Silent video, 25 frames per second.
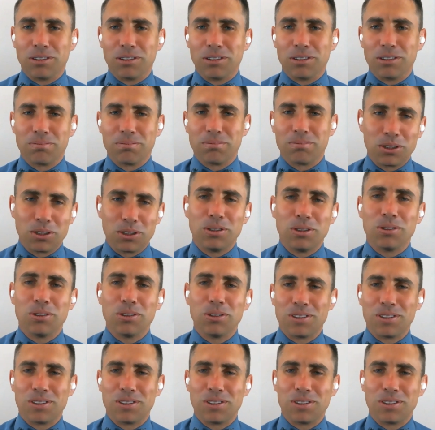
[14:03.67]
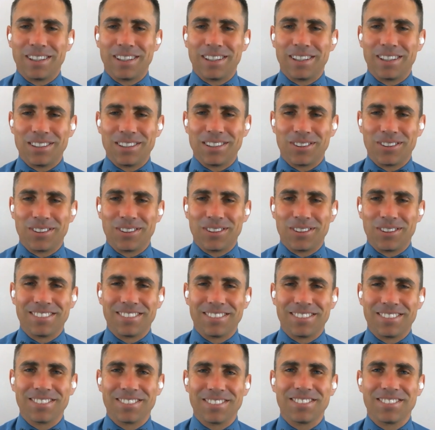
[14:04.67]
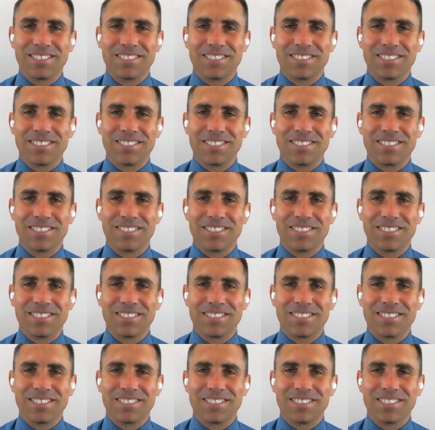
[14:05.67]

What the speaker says: So kudos to you on that as well.